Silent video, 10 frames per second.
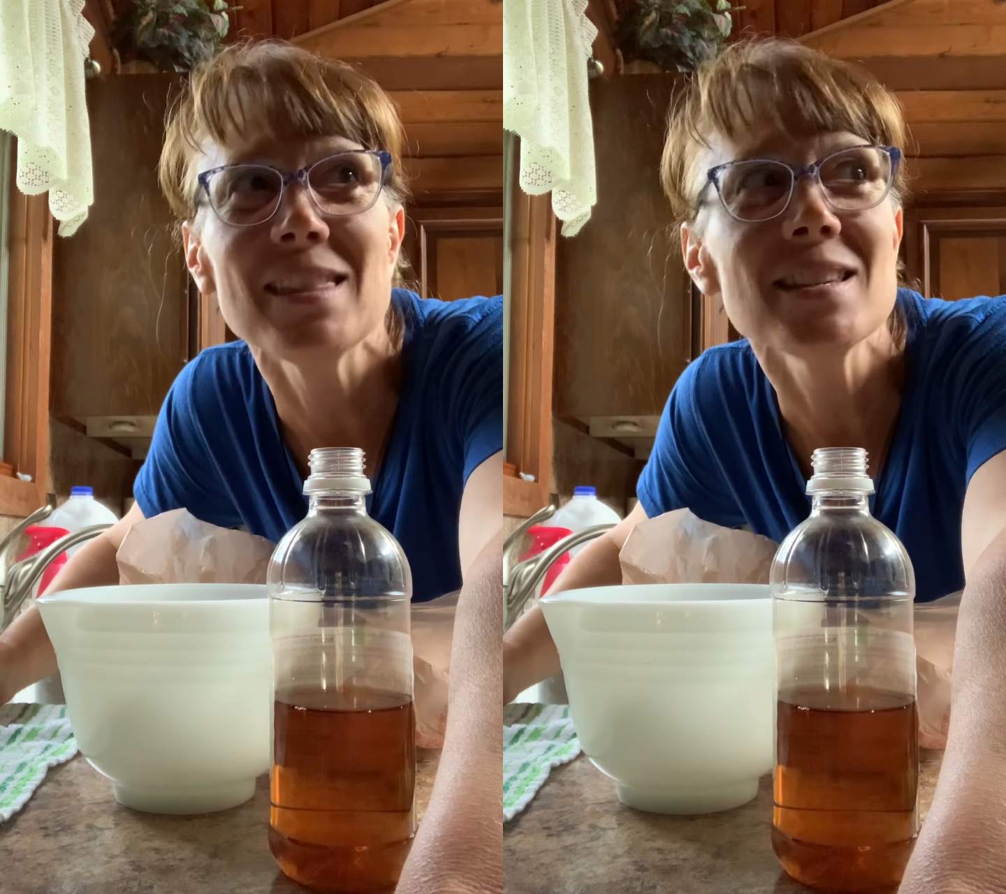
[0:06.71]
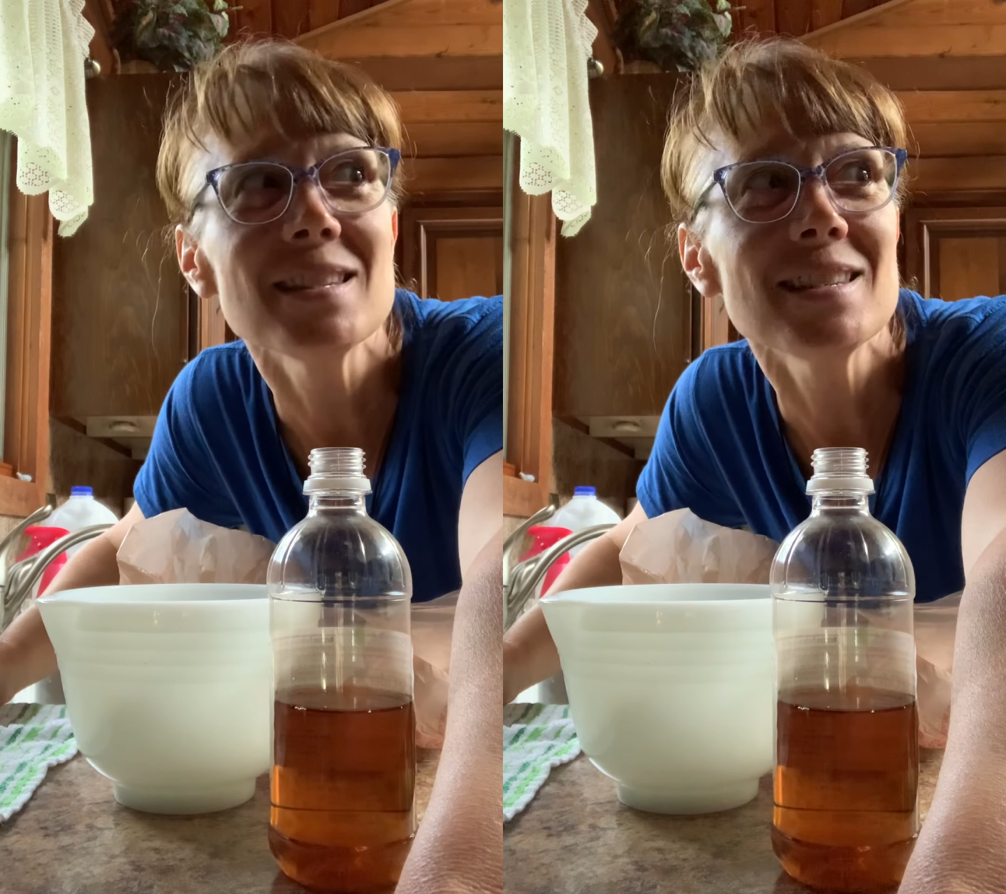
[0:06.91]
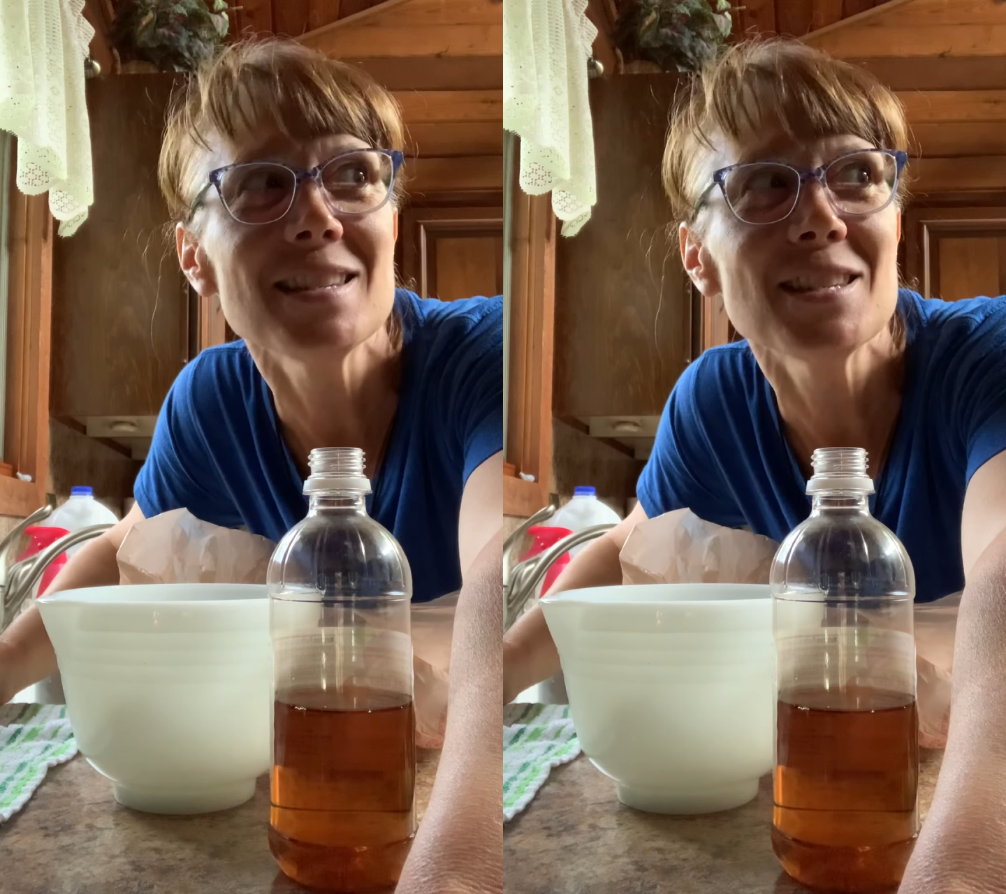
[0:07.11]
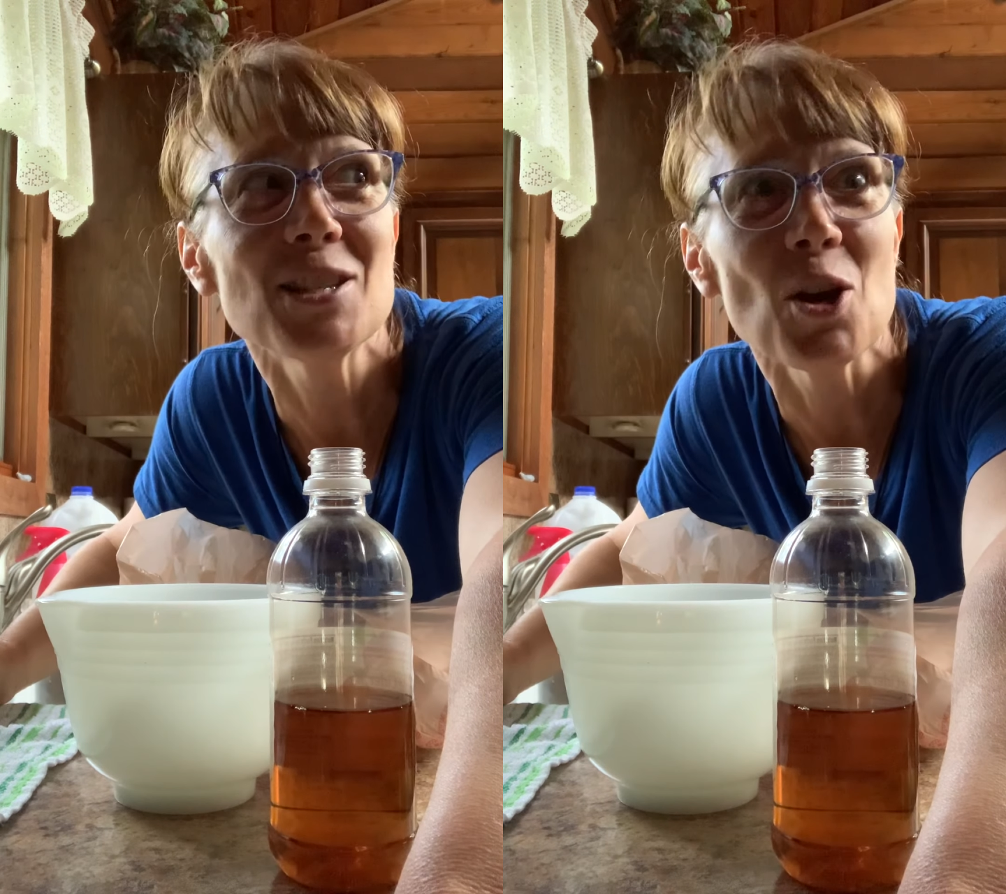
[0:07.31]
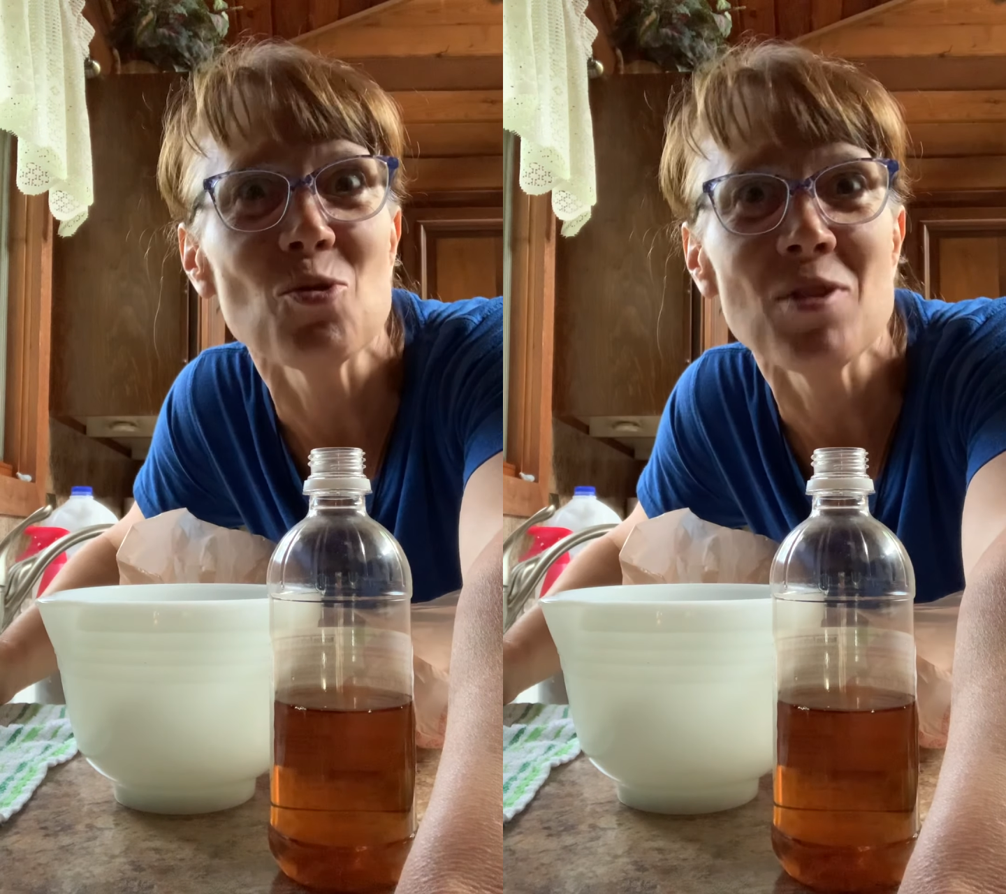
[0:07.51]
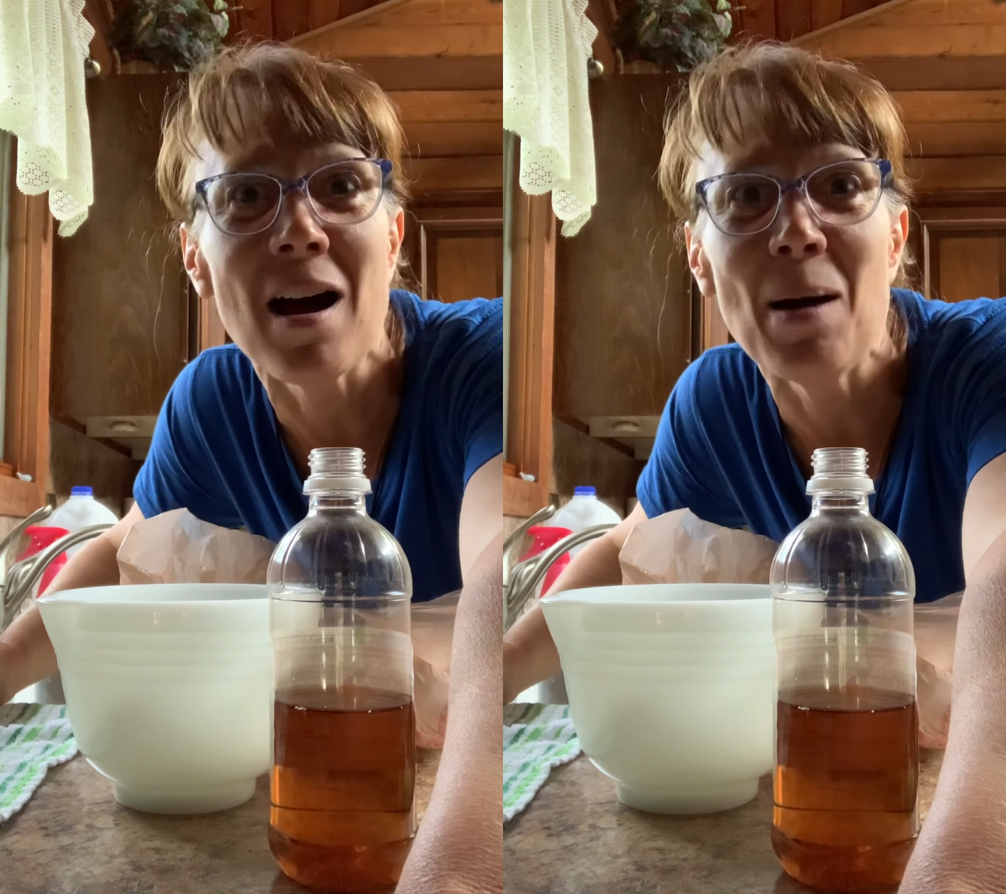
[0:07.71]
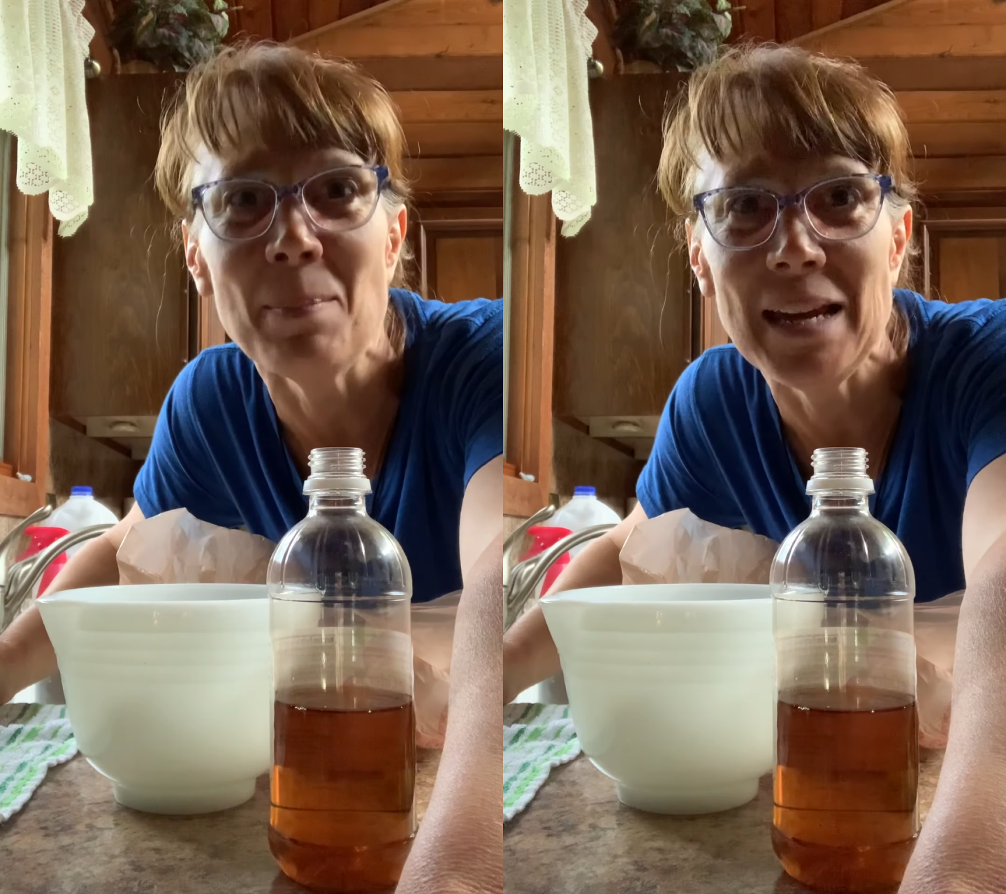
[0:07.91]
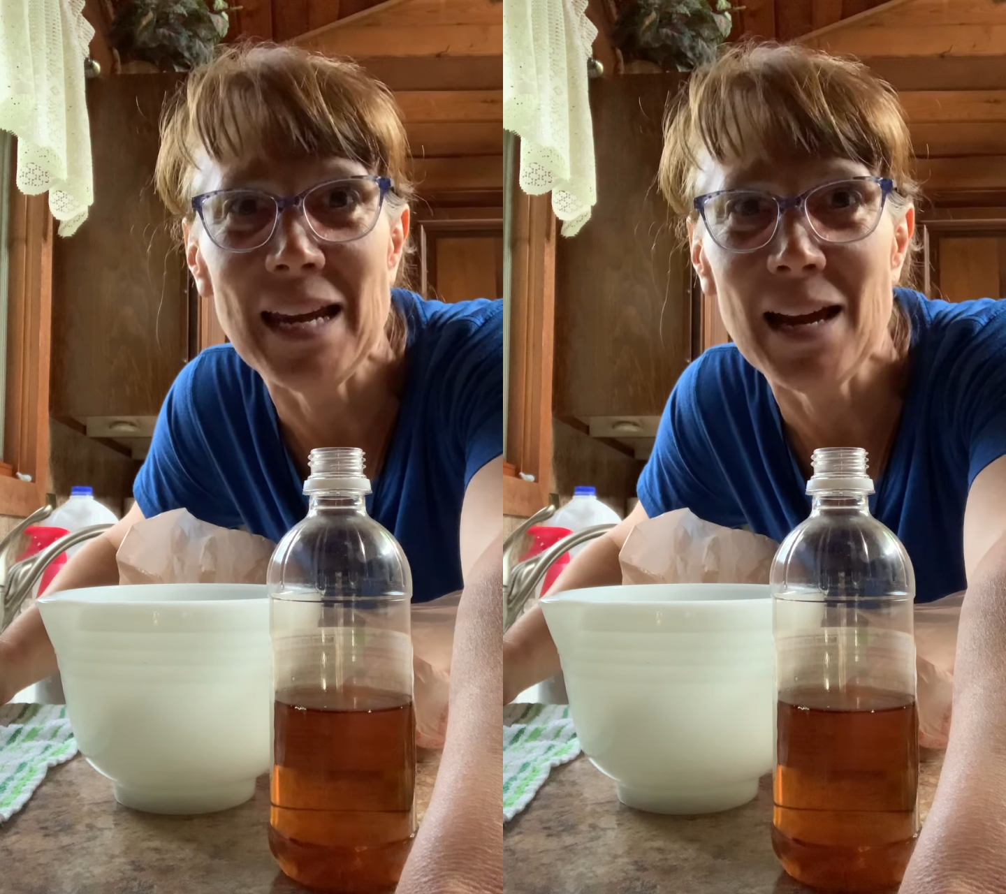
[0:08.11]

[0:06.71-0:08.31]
this is so not me.